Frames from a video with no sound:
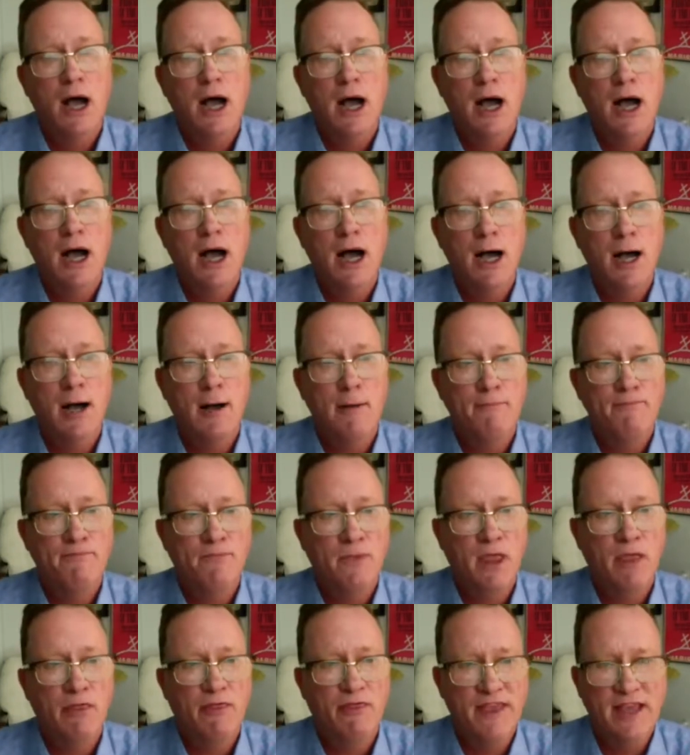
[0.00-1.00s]

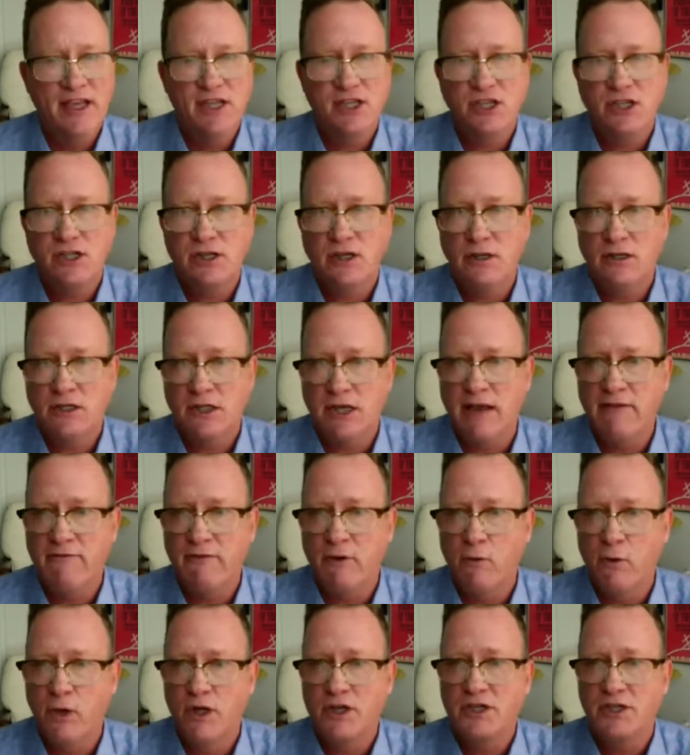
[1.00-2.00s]
um, this
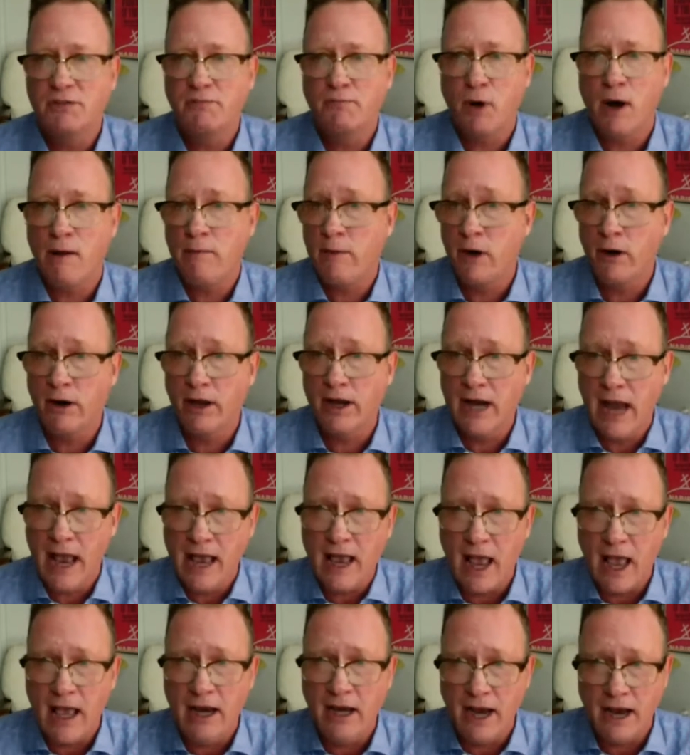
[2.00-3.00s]
slavery was
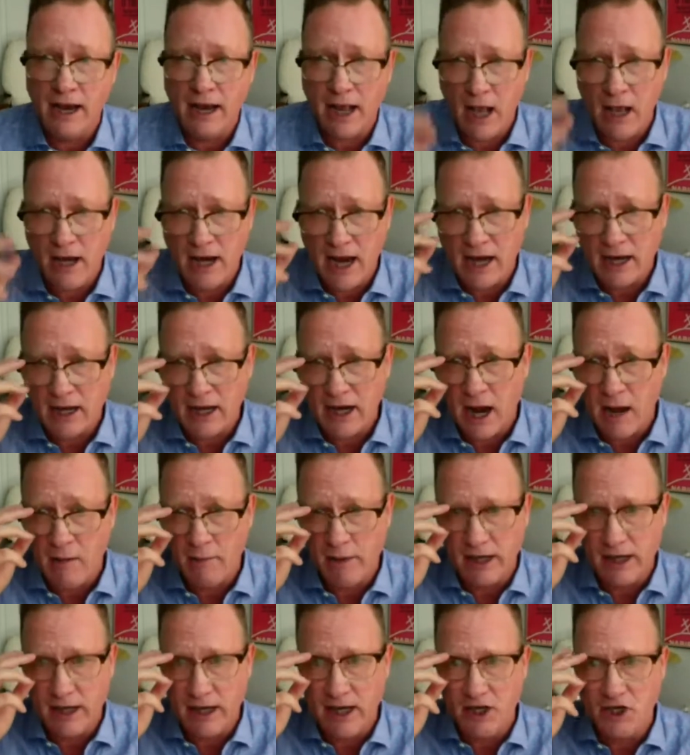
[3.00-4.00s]
primarily an, an, an,
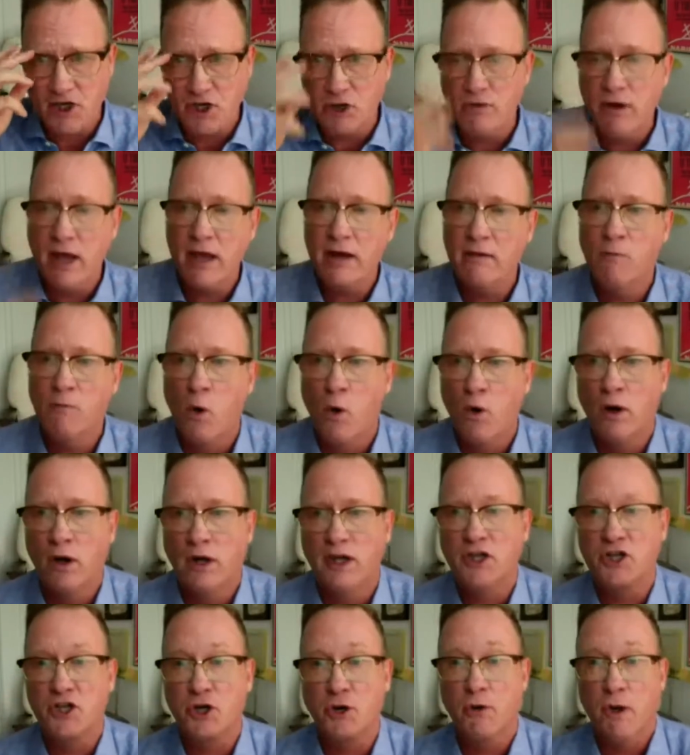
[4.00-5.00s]
economic issue, not a
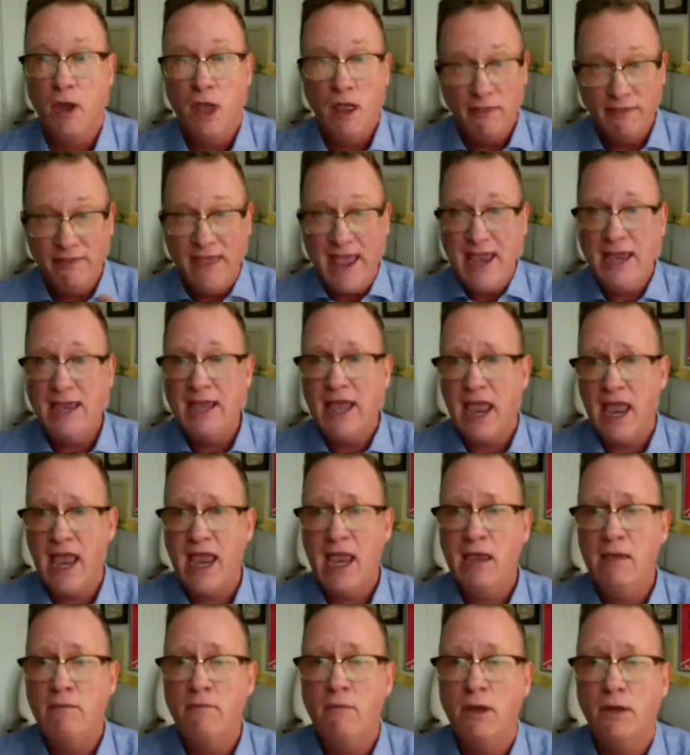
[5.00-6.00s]
moral issue. They
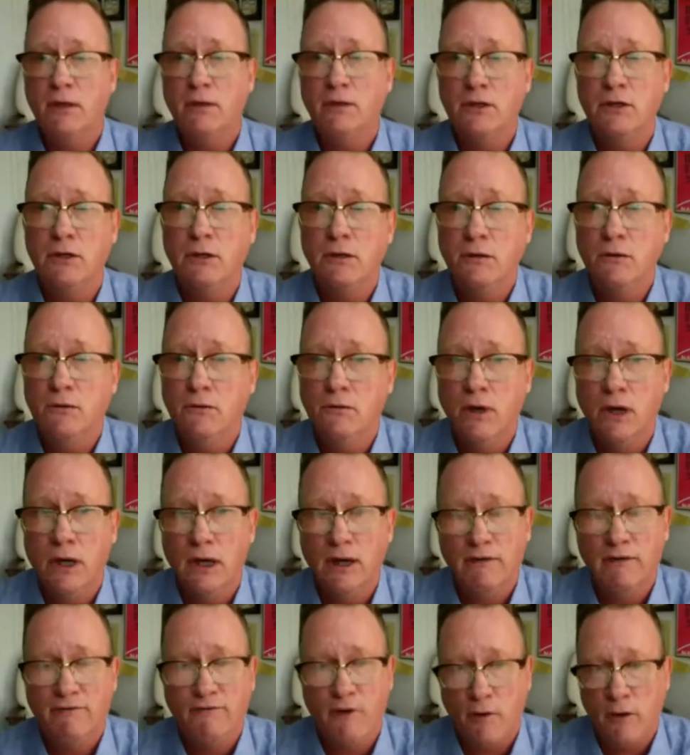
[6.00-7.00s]
came to
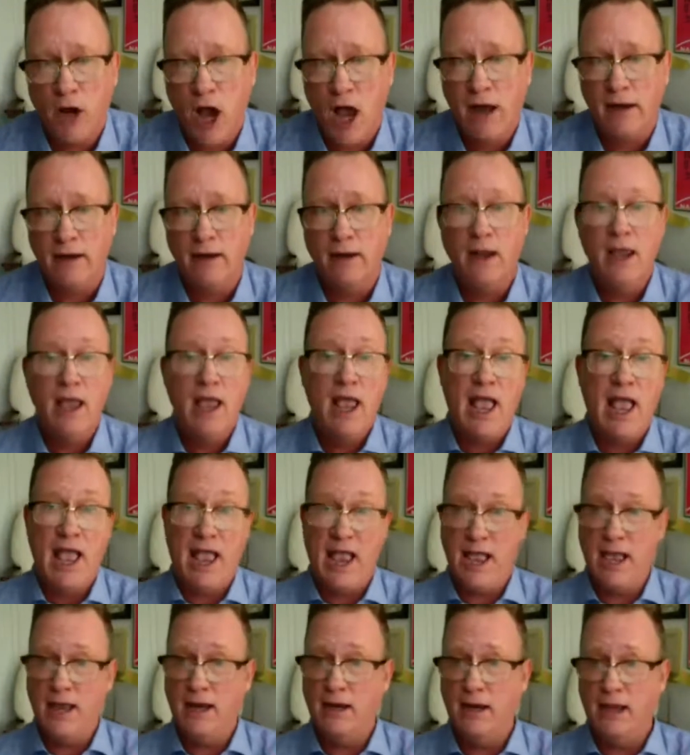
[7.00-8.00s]
uh, farm cotton,
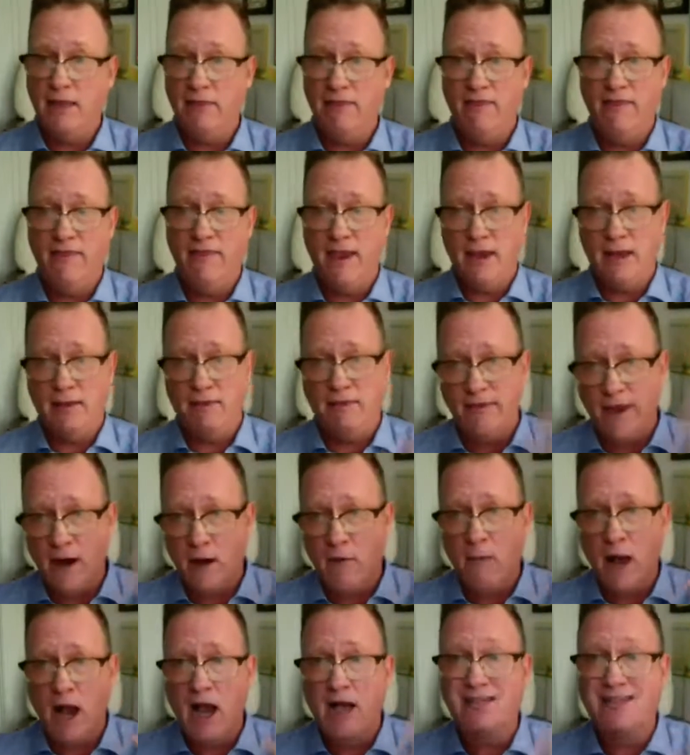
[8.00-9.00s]
and in in
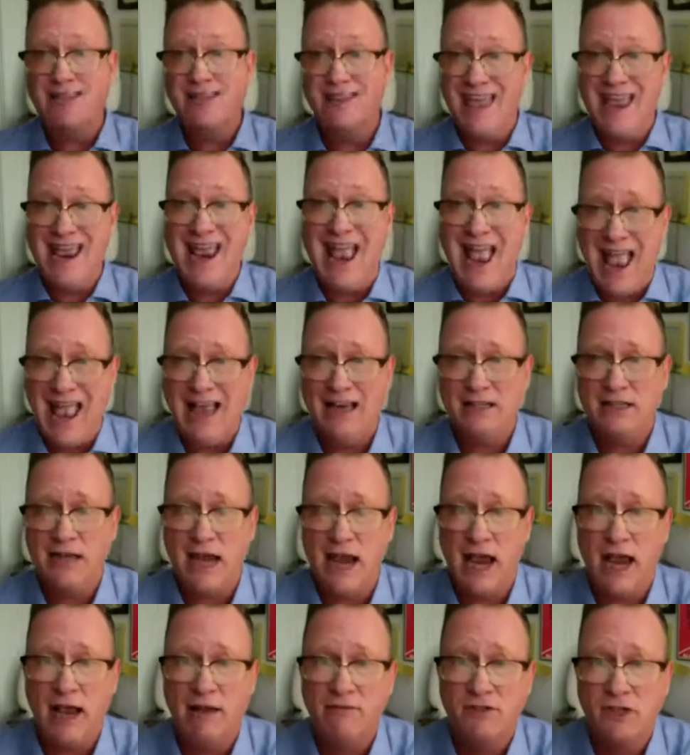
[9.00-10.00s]
their minds, they
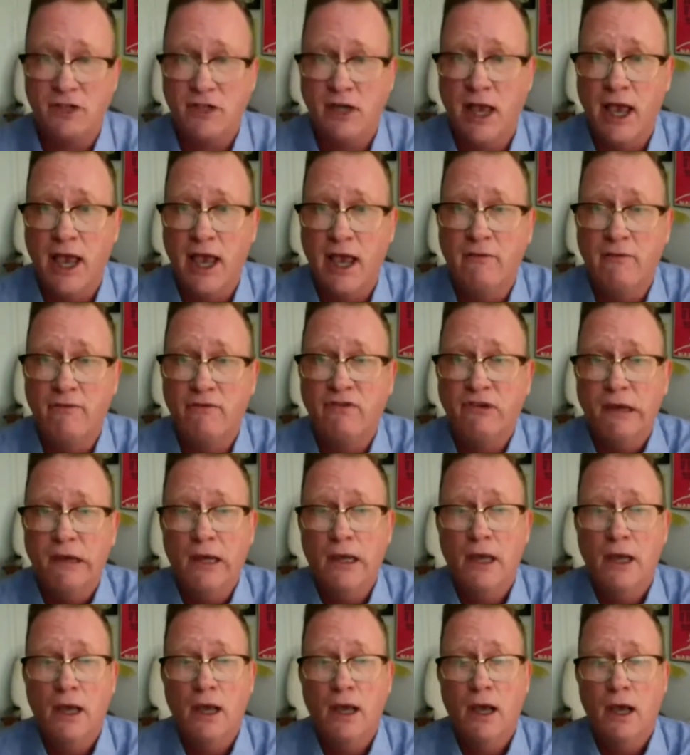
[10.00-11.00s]
had to have
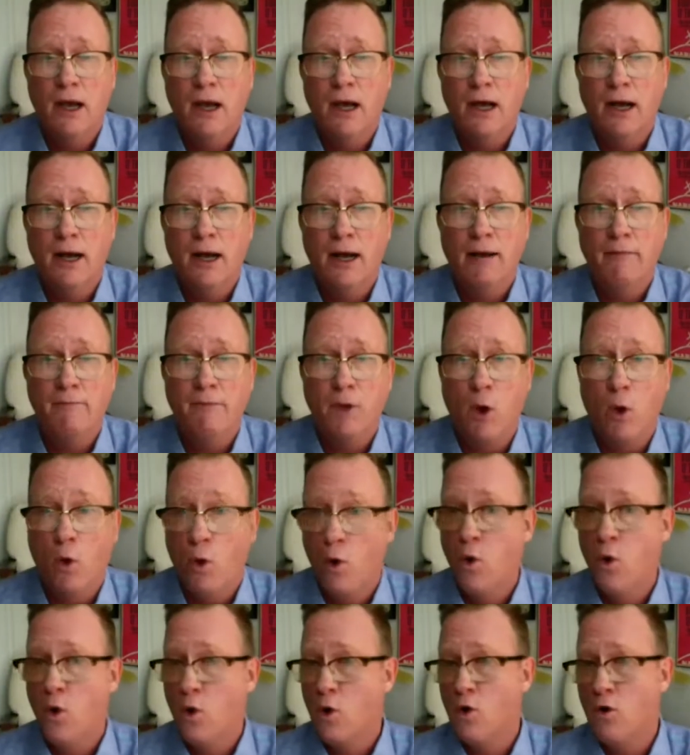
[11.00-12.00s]
slaves, um,
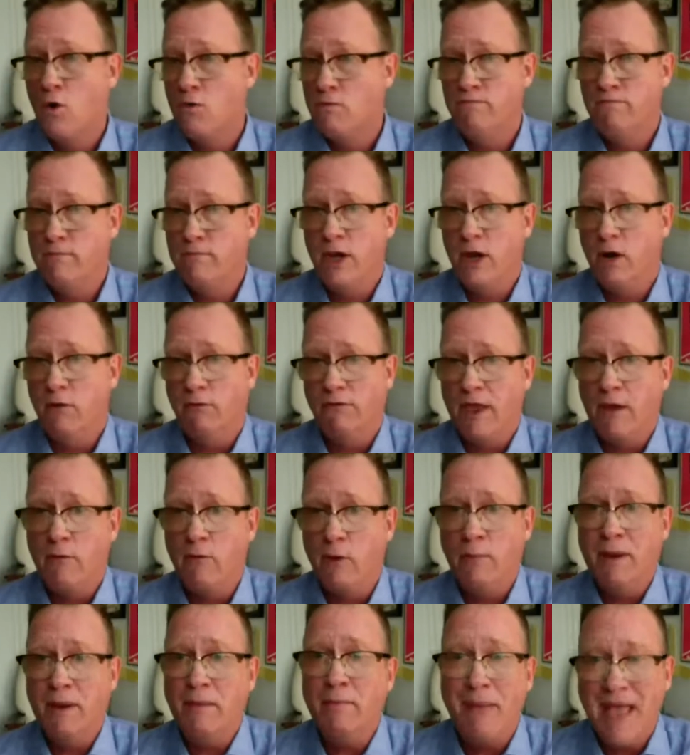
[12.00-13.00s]
or you know
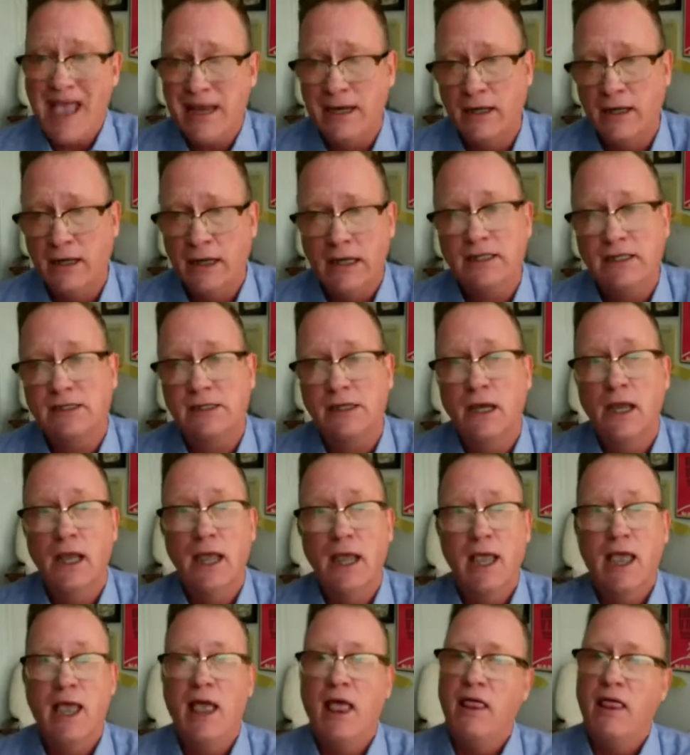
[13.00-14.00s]
they would be penniless.